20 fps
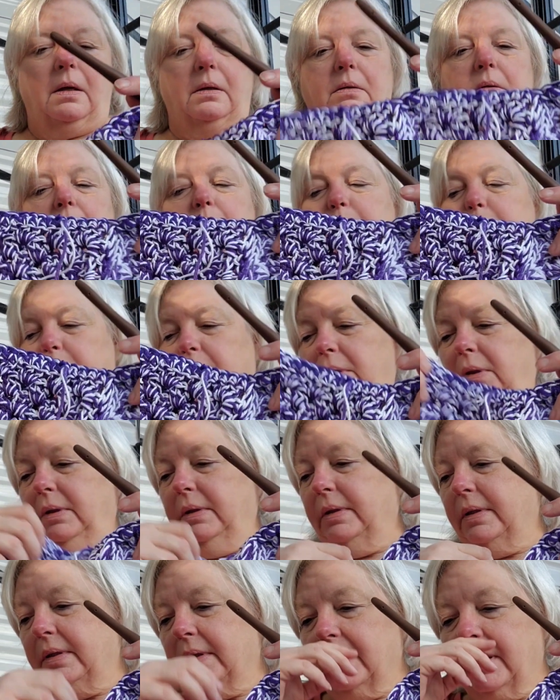So I'm putting
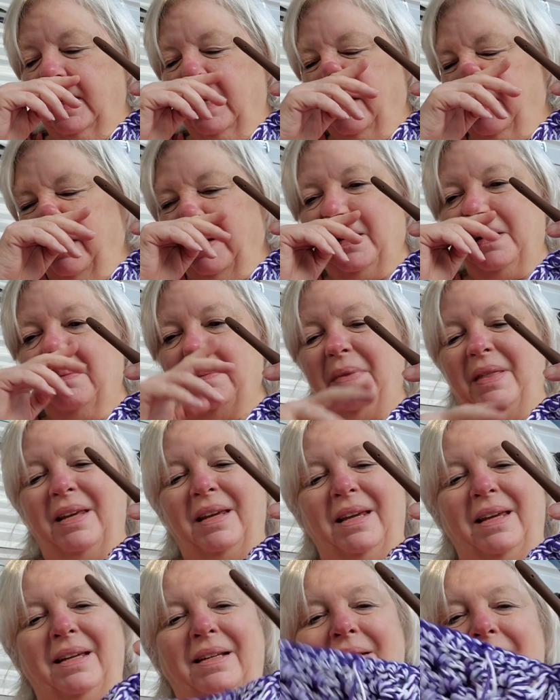this together and I'm
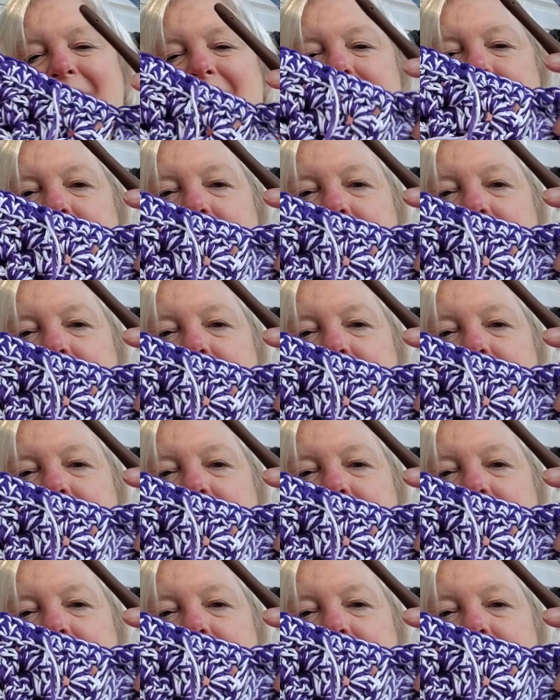thinking